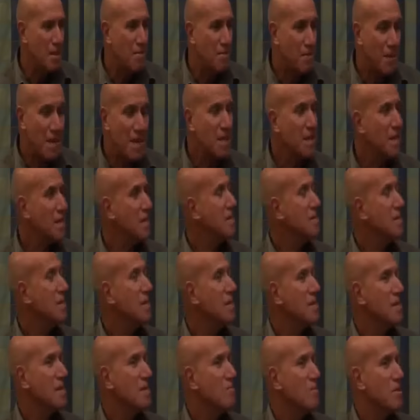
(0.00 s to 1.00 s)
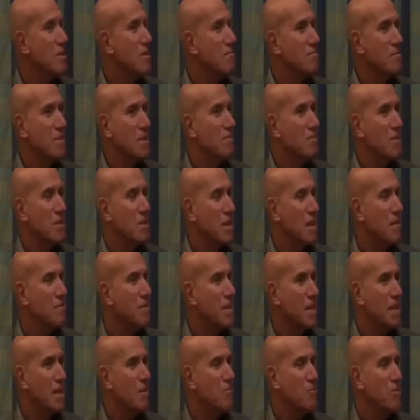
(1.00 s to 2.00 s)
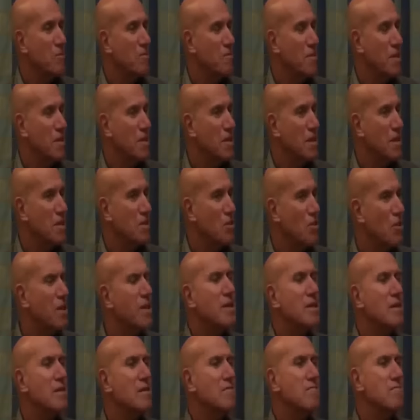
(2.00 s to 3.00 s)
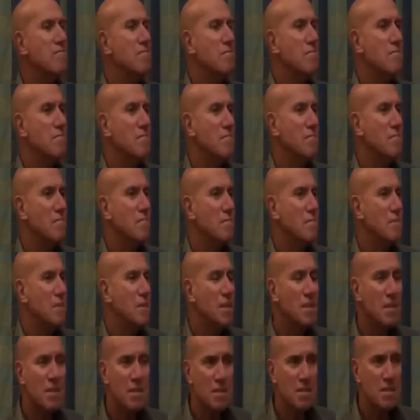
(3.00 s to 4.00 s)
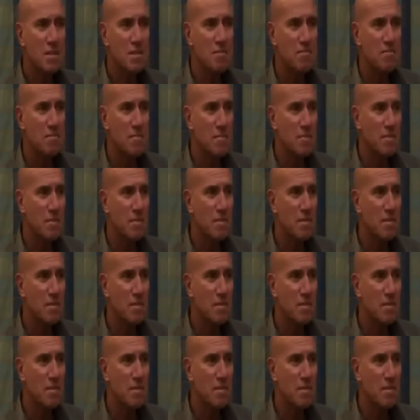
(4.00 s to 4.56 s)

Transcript: And frankly, they, they, were, they were coming up with very annoying criticism.